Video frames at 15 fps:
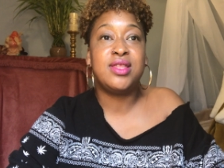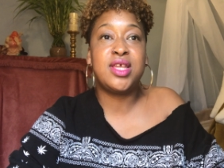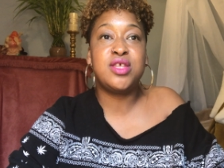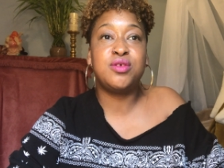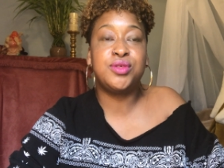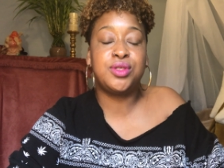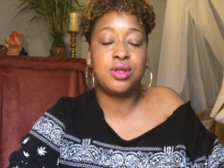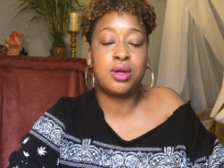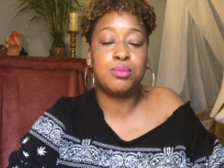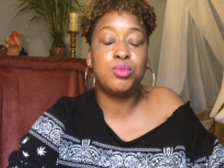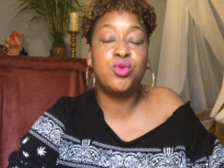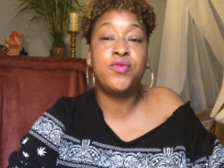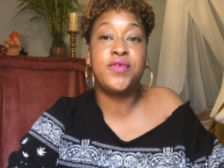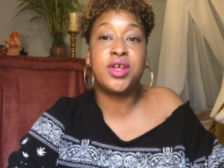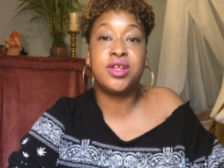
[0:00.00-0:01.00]
then you'll start
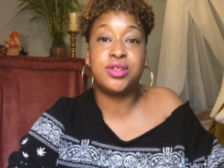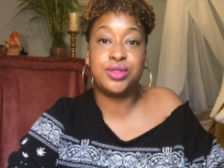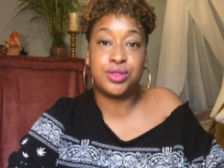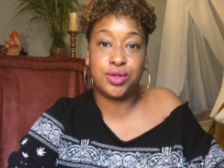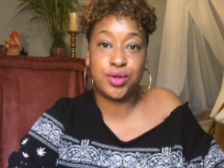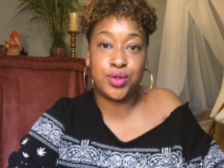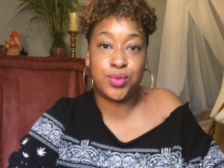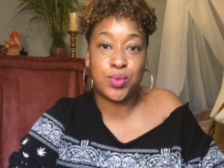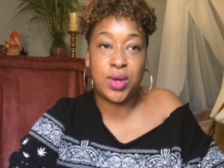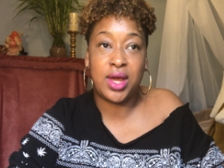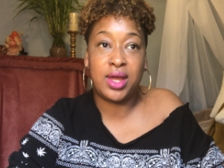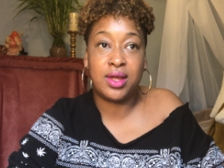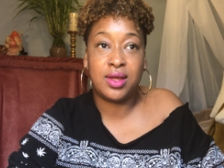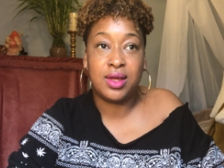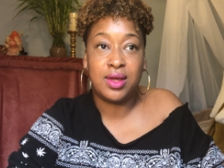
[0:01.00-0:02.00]
moving in a certain
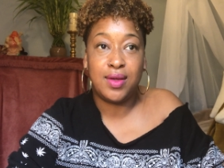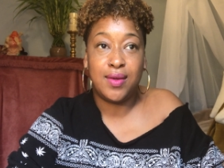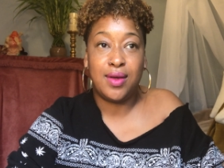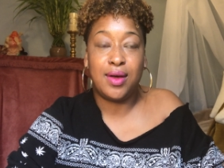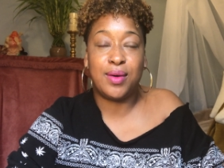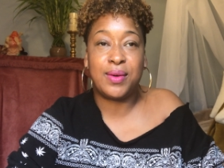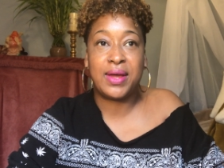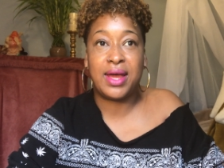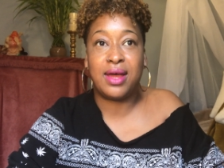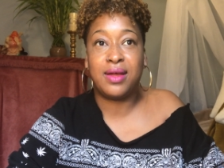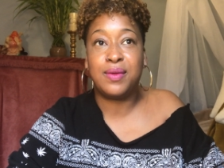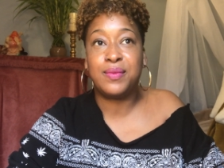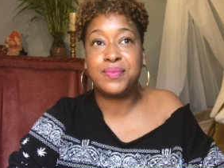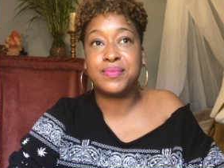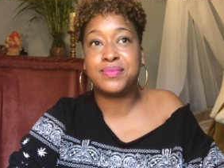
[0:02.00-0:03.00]
way,
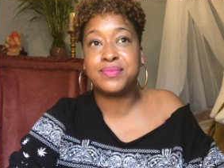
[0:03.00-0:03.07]
okay?